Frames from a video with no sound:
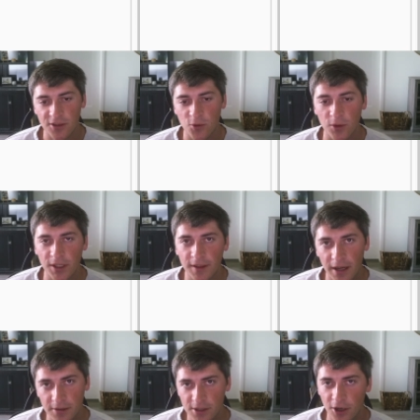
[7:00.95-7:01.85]
twenty
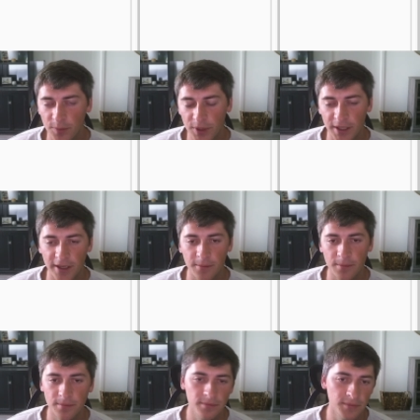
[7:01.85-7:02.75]
thousand R P
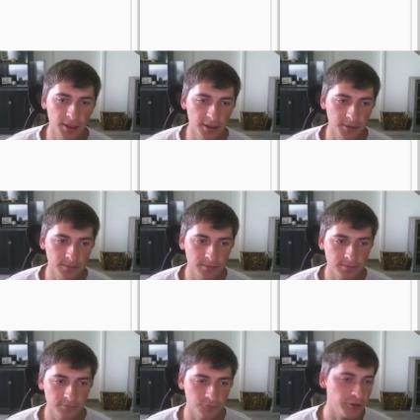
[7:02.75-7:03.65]
M um,
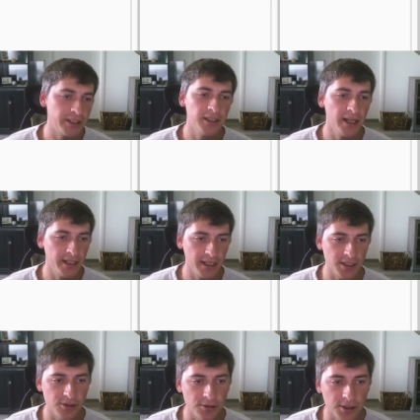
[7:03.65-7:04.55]
red line, I
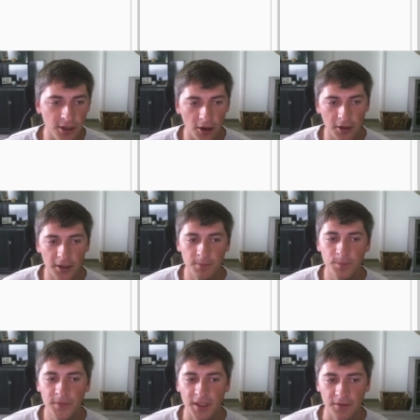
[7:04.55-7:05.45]
guess you could call it,
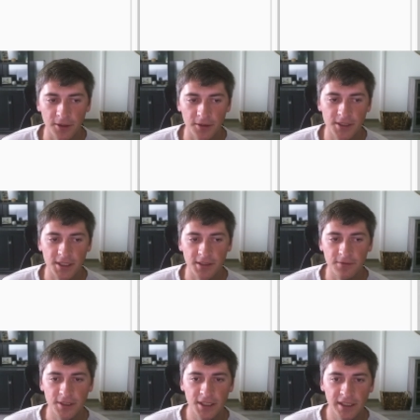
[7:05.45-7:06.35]
even though it's an E
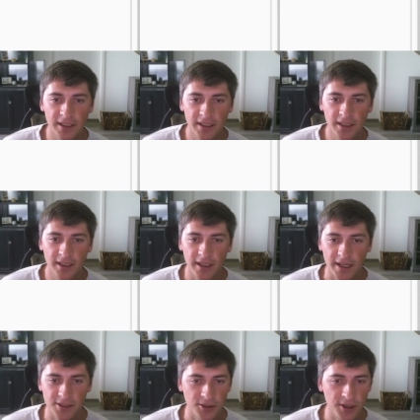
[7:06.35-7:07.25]
V.
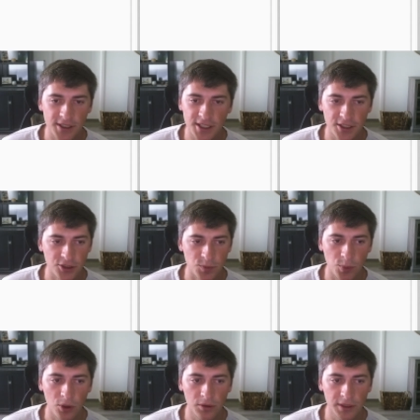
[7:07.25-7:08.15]
And so you can see it's just
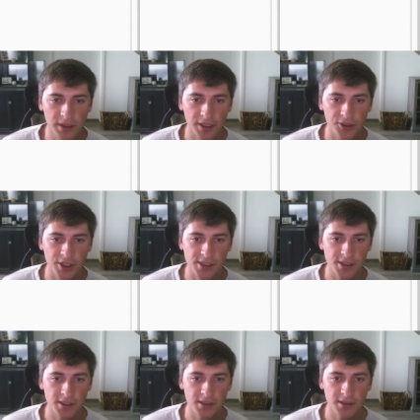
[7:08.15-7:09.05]
pulling like
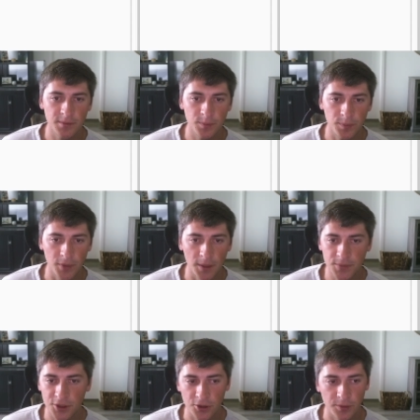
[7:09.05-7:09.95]
crazy up
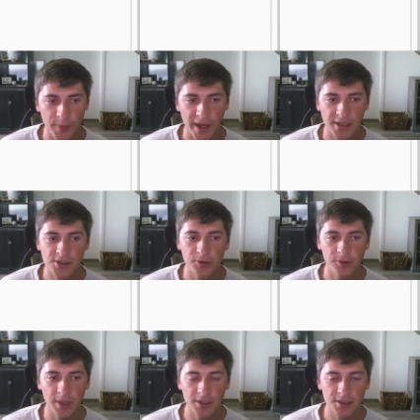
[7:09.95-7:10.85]
to and past two hundred
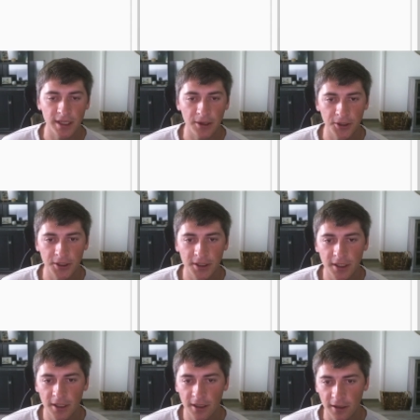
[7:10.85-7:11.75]
miles an hour.
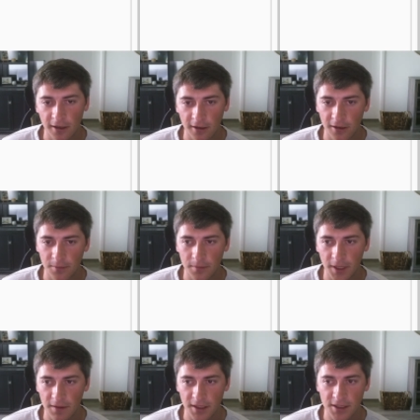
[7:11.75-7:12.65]
Um,
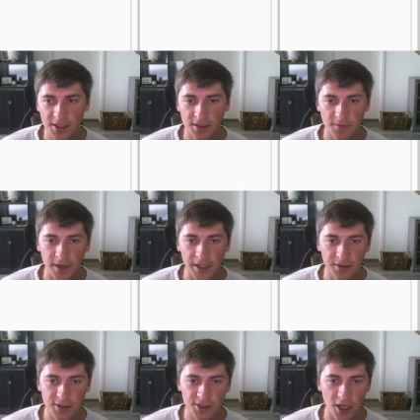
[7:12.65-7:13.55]
and then it's going to
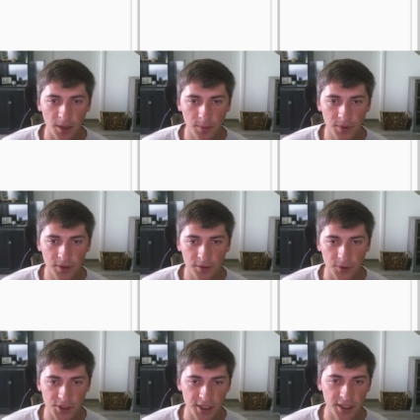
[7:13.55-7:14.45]
finally stop
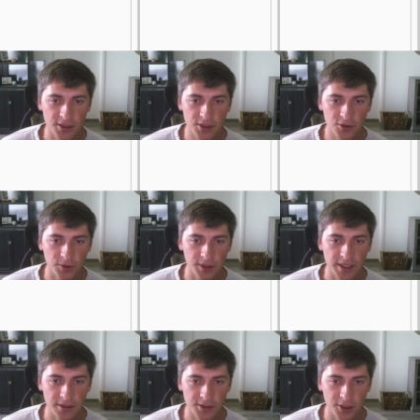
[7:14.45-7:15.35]
once it hits twenty
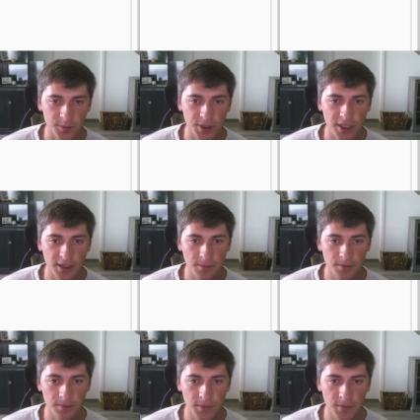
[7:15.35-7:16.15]
thousand R P M